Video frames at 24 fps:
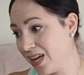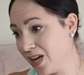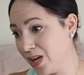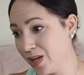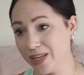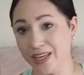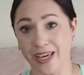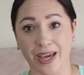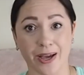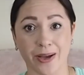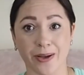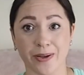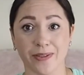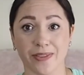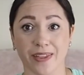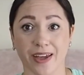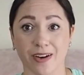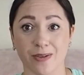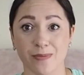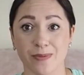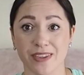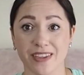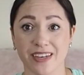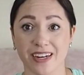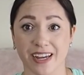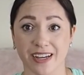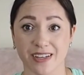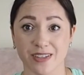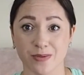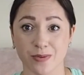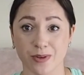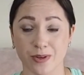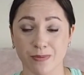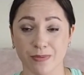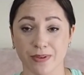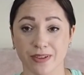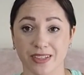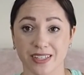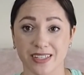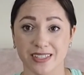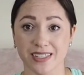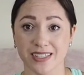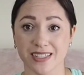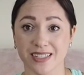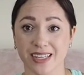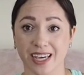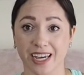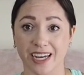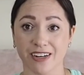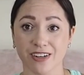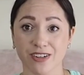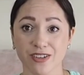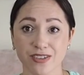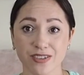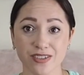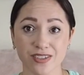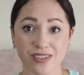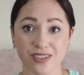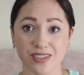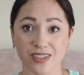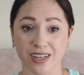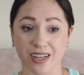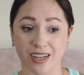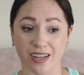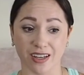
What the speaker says: yeah, that'll be the next one, but this is Gaynors.